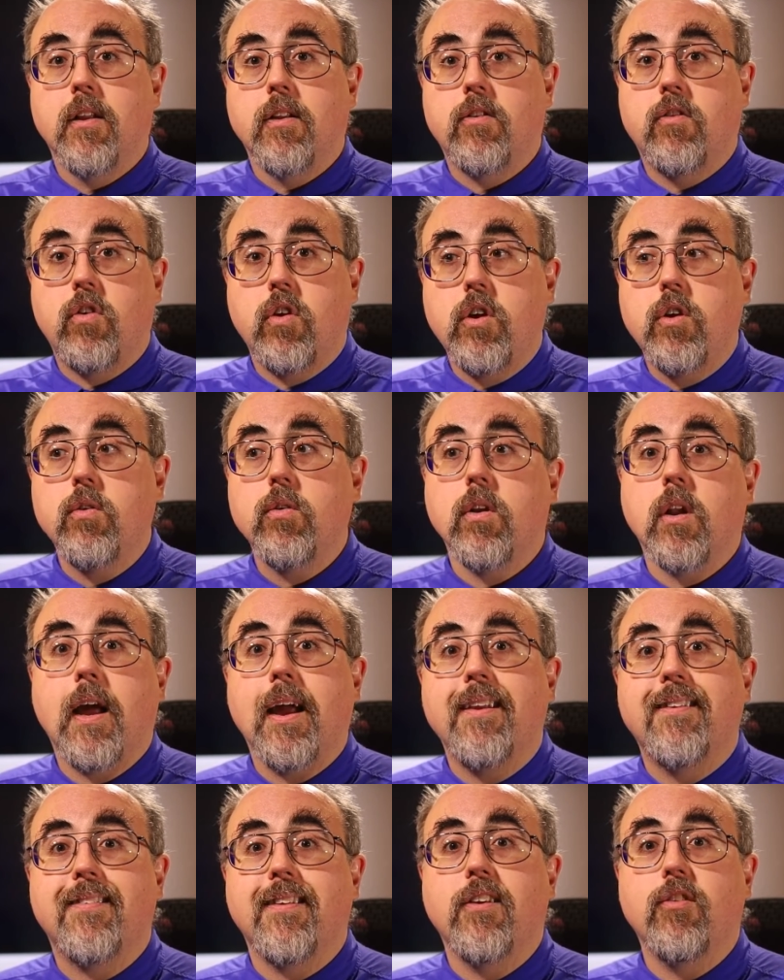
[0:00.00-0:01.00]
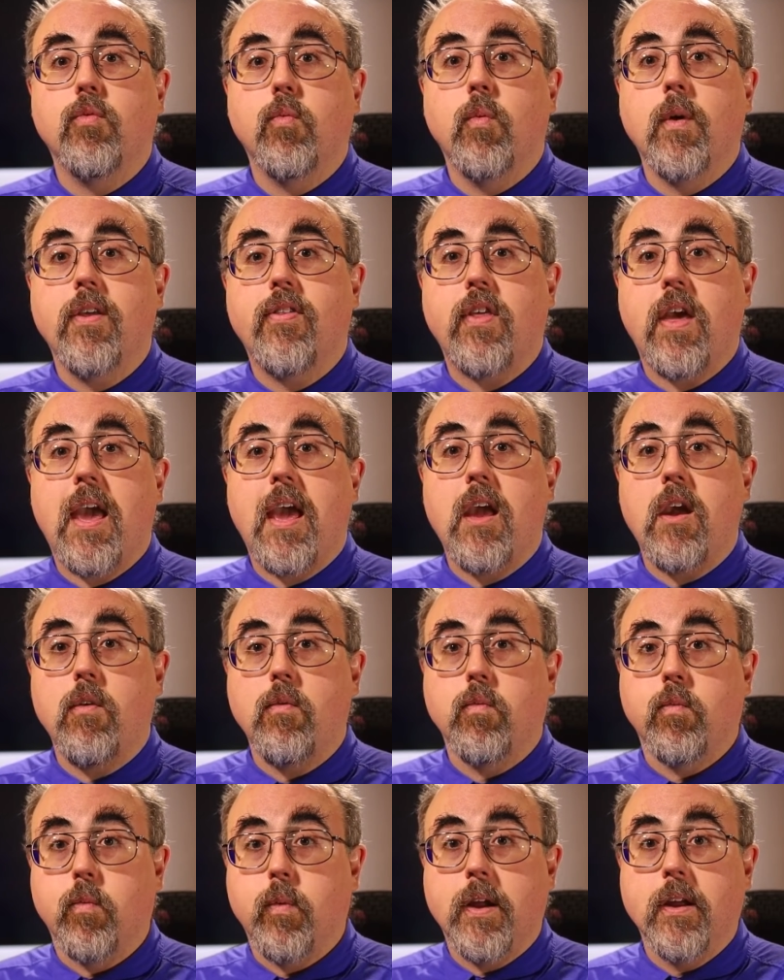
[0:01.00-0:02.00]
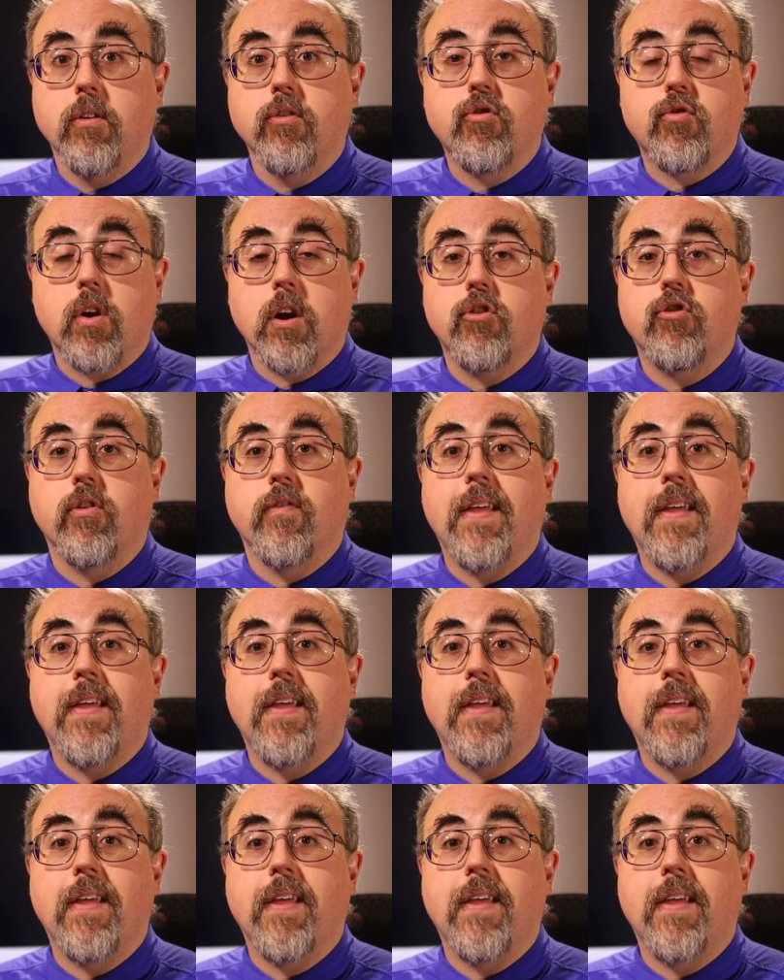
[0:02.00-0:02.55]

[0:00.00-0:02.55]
to utilize this with a wheeled structure.